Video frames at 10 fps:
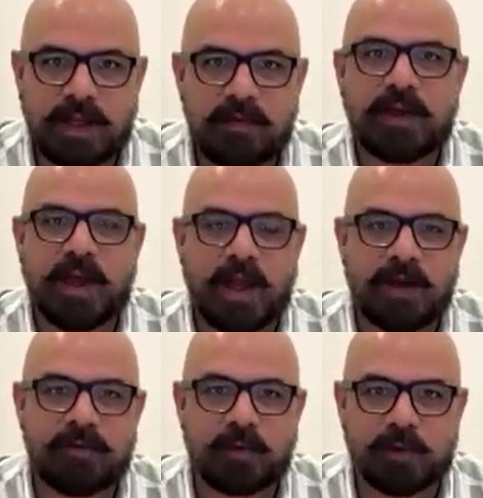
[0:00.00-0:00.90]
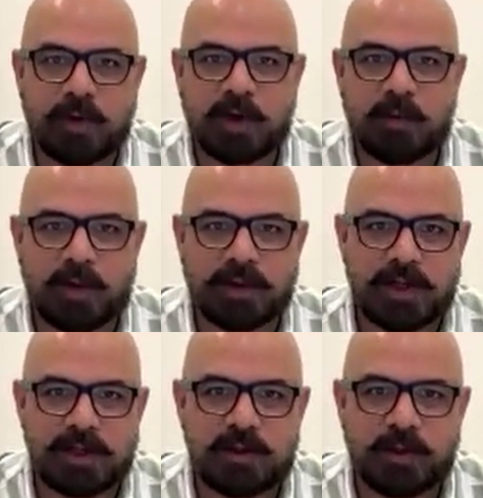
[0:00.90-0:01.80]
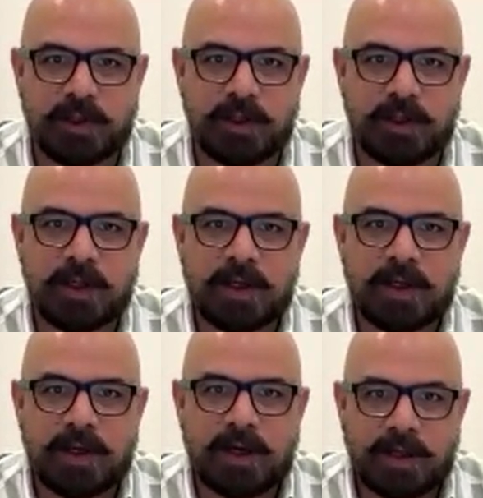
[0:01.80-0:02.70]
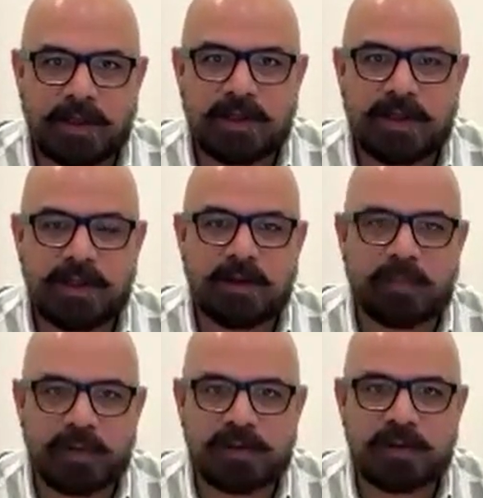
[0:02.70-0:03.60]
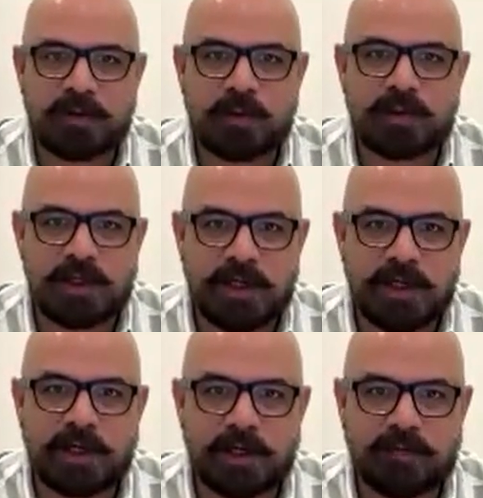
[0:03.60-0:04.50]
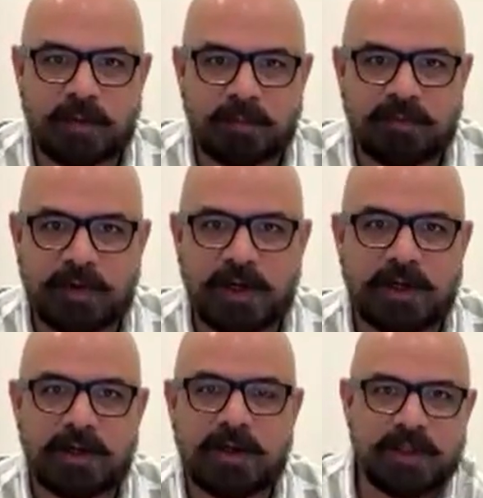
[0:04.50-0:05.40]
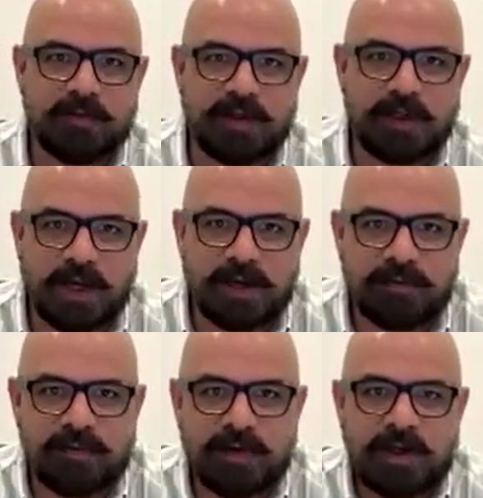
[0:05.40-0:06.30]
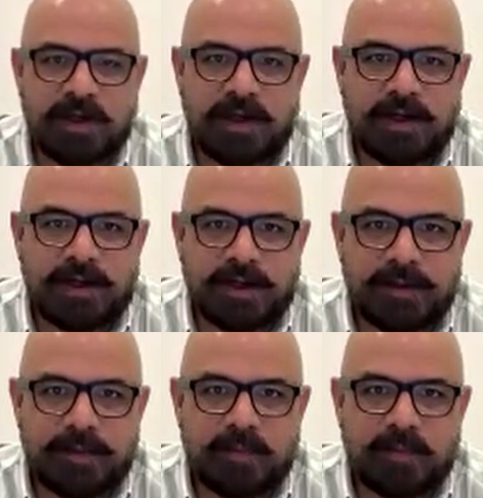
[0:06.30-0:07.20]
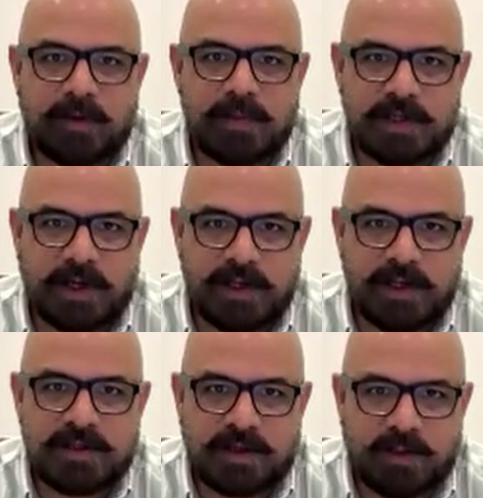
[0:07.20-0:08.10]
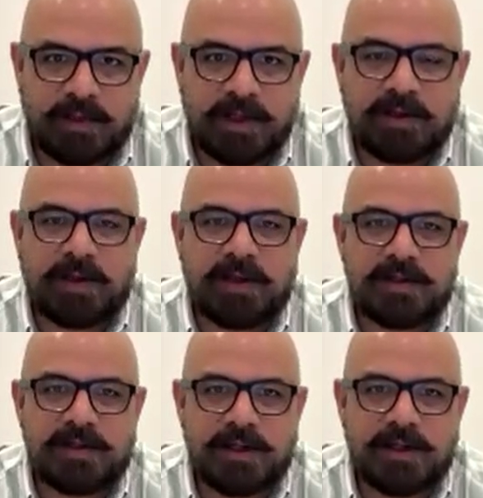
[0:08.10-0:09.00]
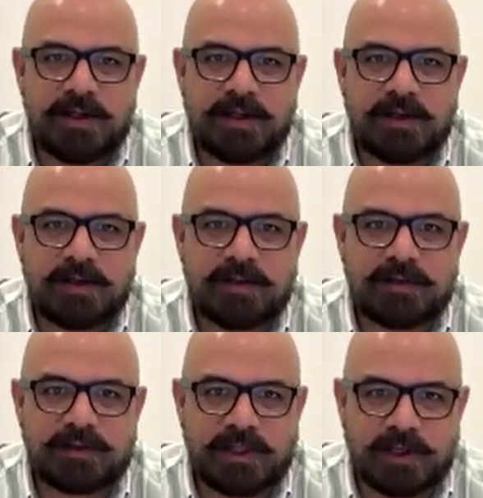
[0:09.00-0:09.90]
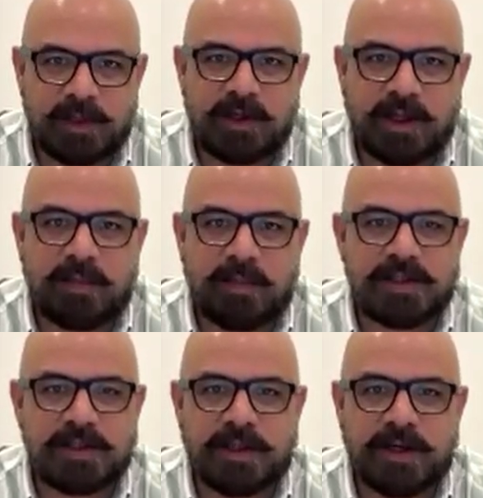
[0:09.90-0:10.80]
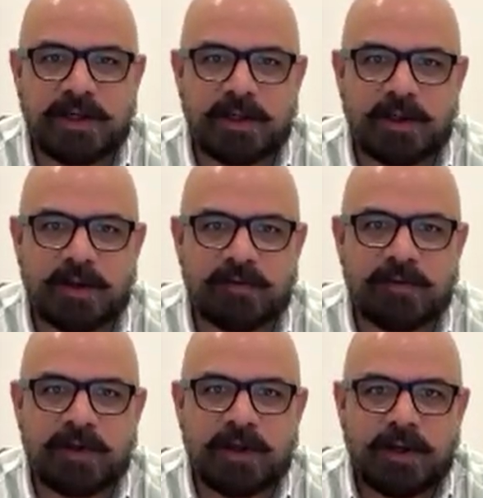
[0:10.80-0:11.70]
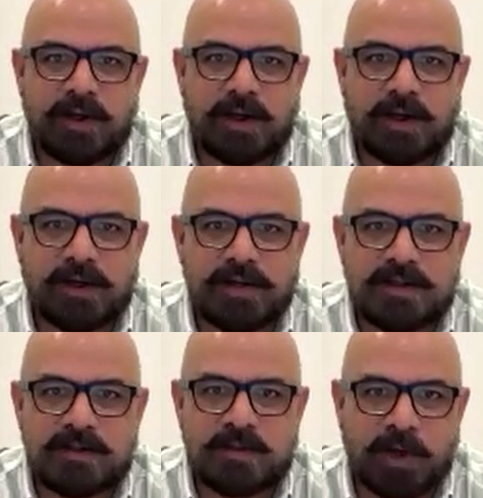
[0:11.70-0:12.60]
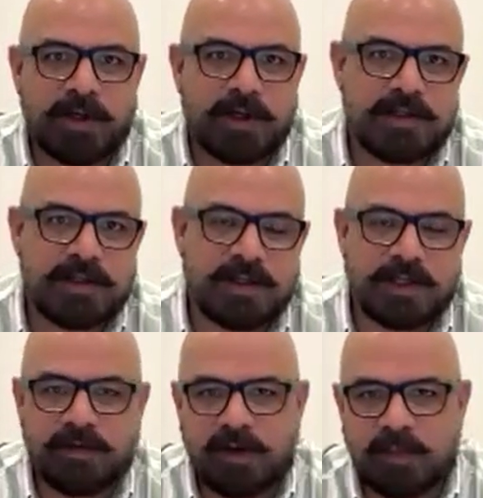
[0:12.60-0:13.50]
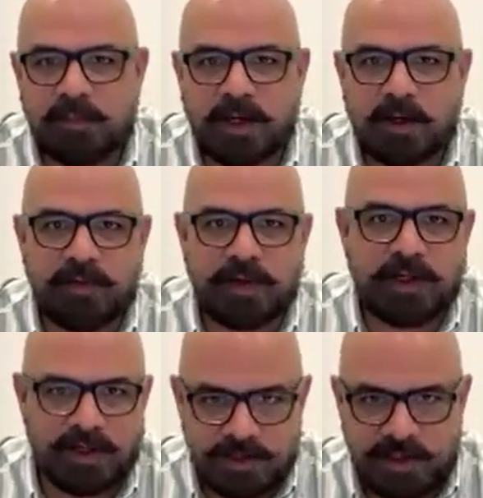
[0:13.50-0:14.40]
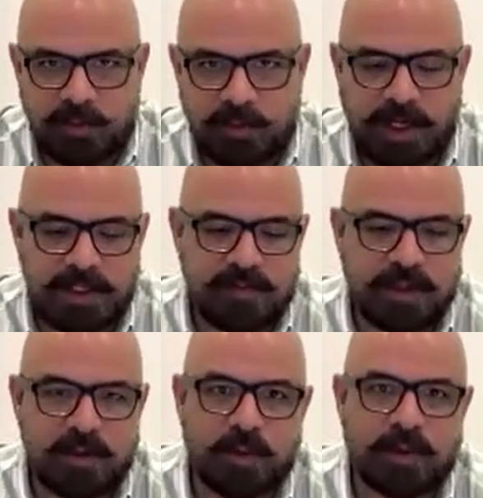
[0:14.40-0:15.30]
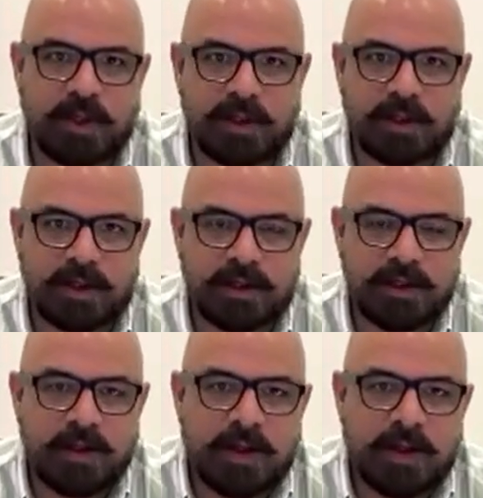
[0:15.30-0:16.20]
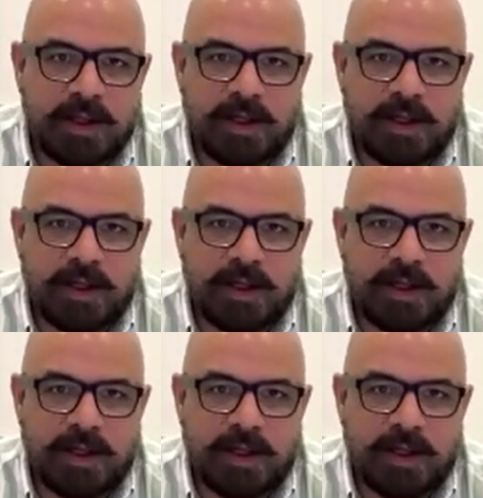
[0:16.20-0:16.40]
can we have to talk about that story other than the person who's leading it from the front? Today we have Mr. S Ramann. He is the chairman and managing director of Small Industries and Development Bank of India, SIDBI, as we know it in the country,